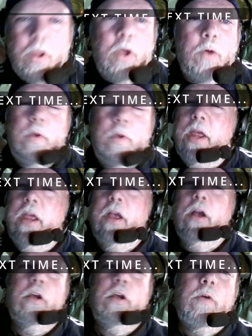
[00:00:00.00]
we
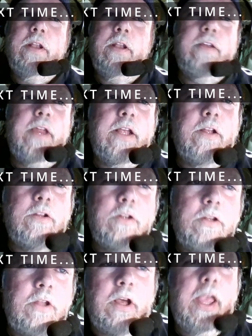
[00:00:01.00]
are going to take a
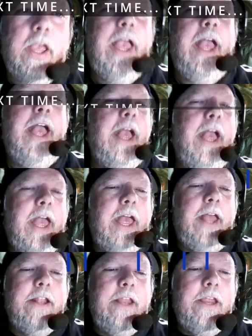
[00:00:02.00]
look
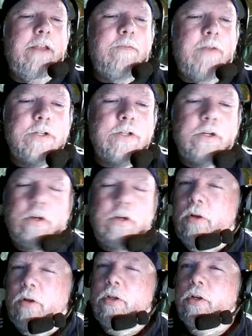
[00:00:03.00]
at the adventure
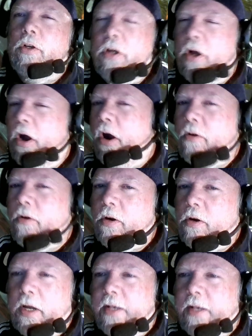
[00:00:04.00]
called Hook
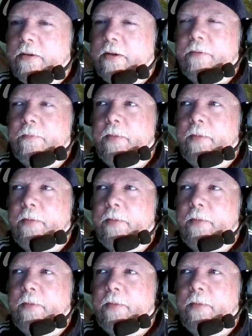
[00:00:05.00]
Horror Hunt.